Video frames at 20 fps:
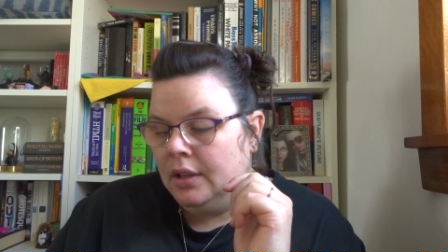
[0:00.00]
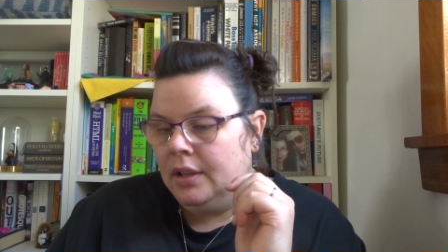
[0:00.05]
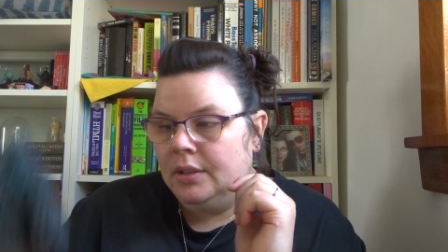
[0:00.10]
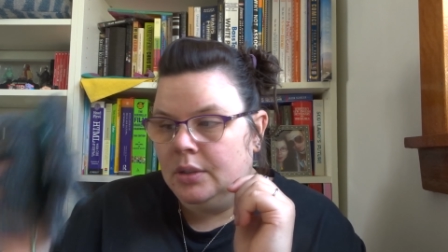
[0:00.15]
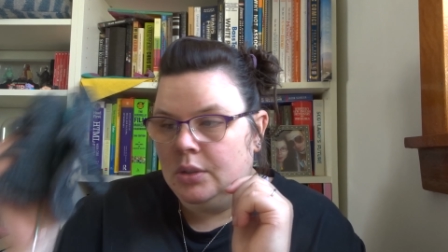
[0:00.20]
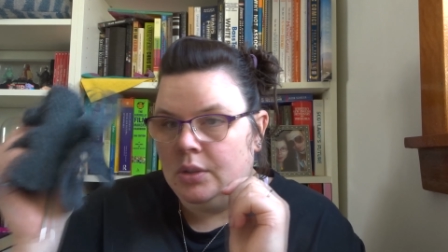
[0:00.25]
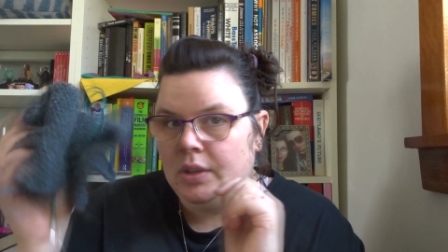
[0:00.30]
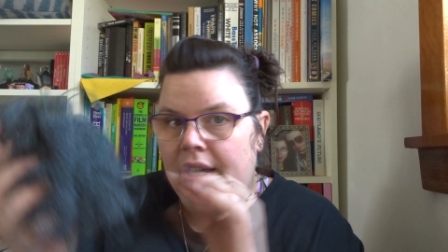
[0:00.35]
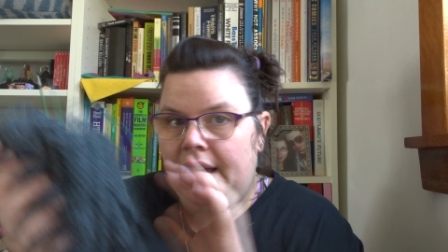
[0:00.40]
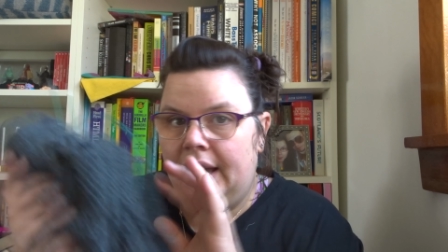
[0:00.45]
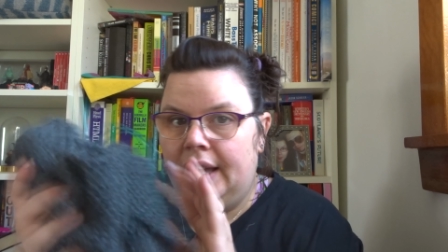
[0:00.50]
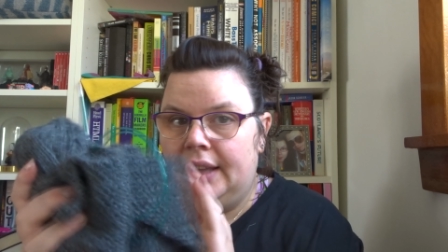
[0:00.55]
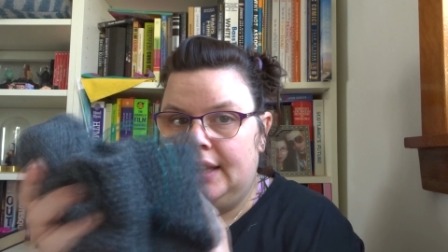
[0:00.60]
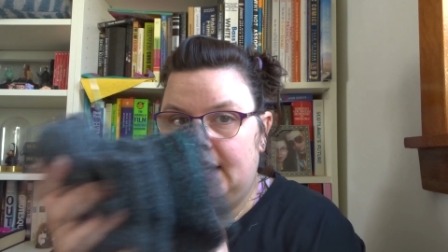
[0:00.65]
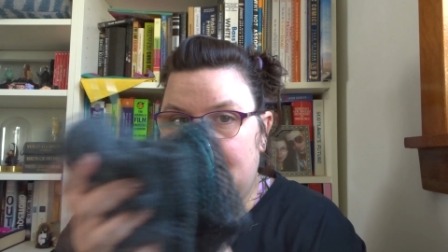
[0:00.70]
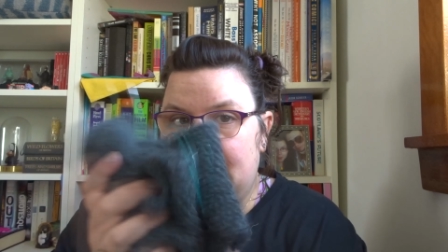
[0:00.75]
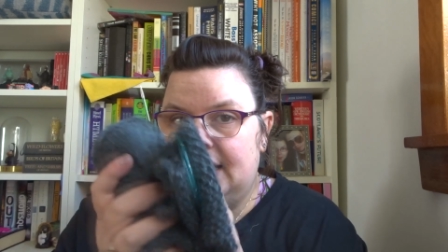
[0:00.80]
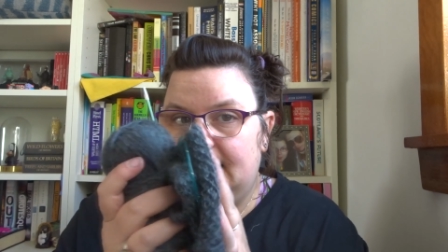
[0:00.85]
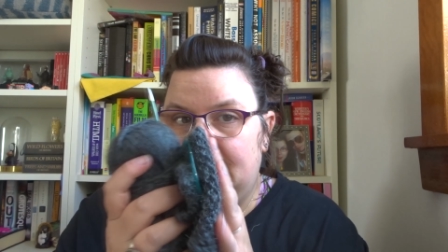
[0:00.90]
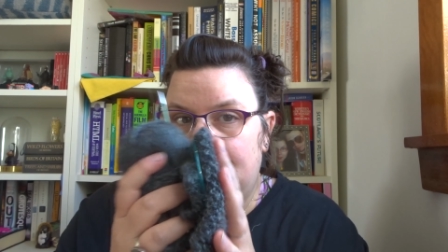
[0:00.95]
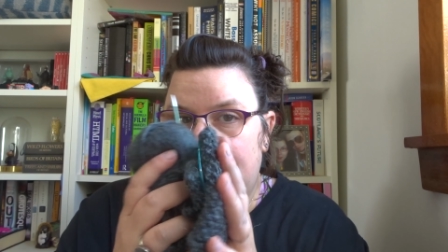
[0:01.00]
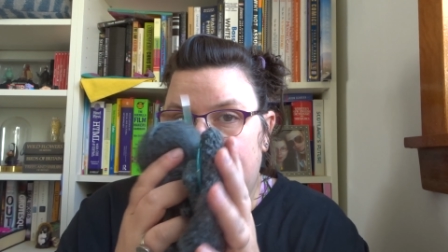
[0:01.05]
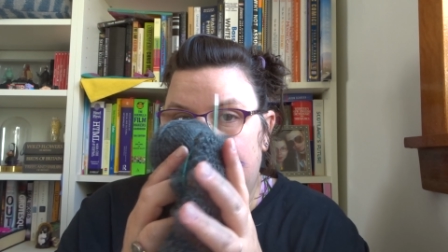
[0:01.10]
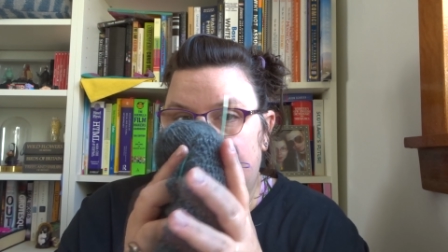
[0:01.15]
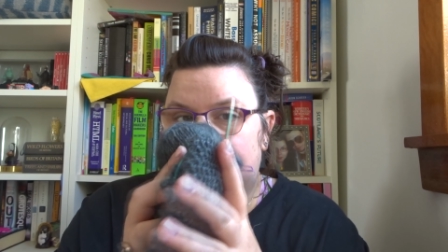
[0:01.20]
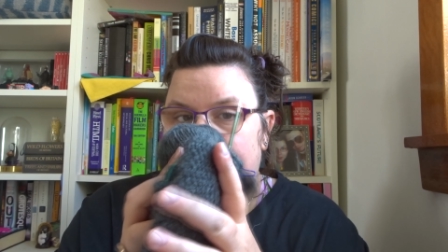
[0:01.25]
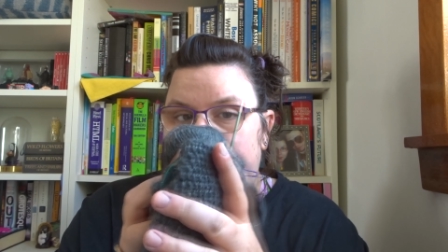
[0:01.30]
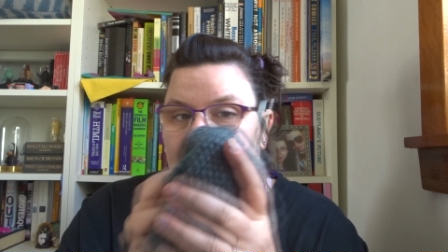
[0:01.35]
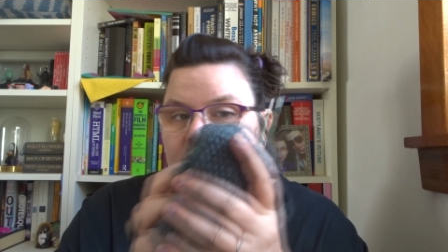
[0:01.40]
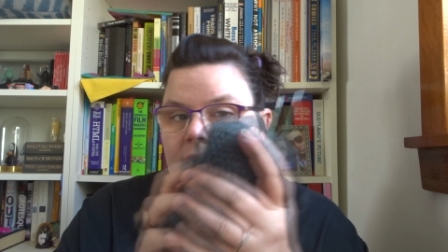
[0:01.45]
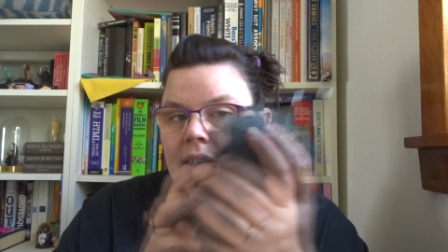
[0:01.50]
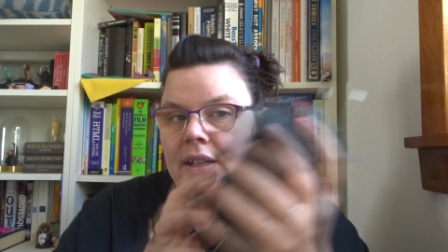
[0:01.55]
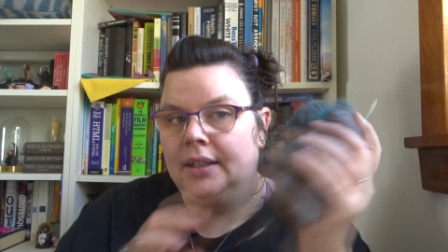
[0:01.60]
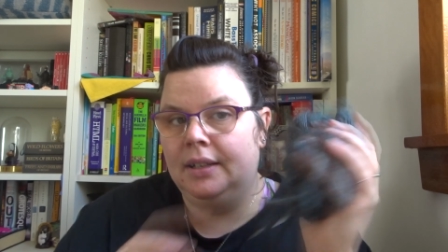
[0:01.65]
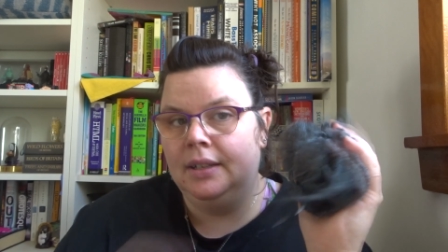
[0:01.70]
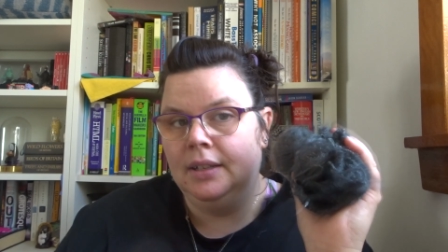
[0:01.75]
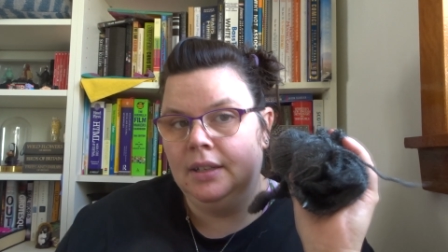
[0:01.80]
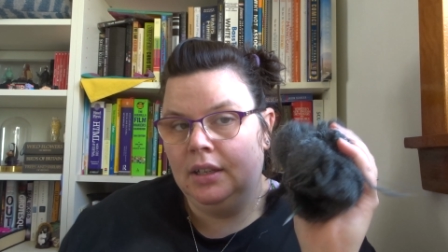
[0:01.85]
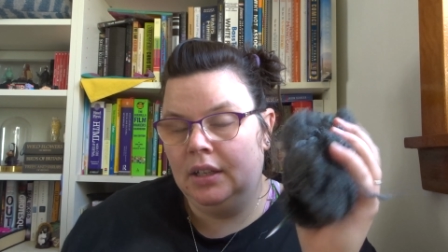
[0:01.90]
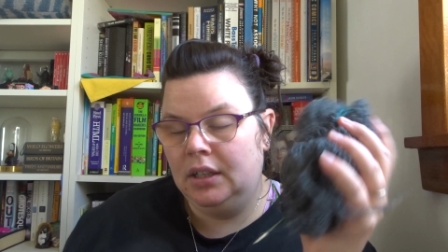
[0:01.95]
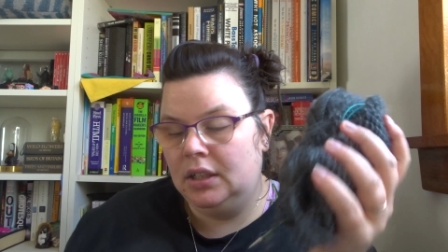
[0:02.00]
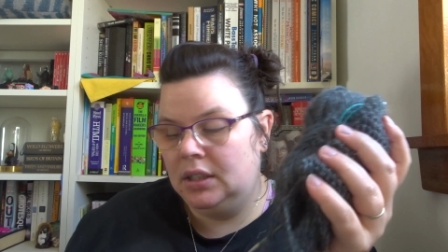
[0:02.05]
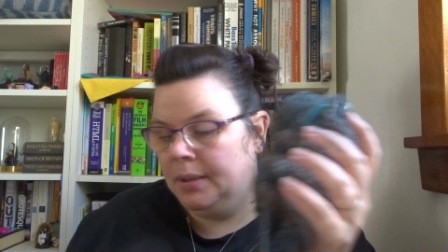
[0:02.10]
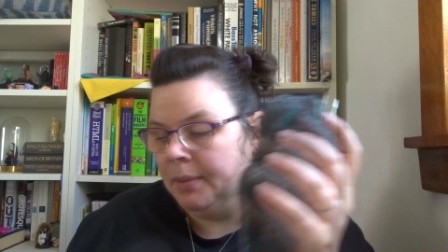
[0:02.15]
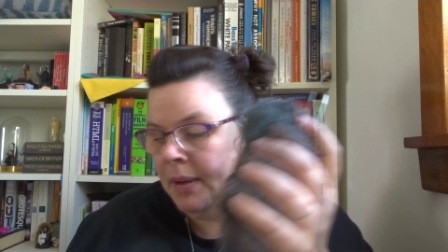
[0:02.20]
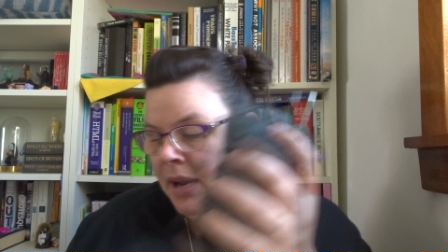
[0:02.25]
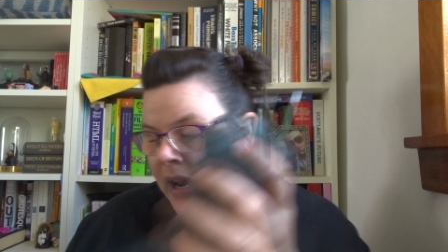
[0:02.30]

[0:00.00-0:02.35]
So yeah, that is something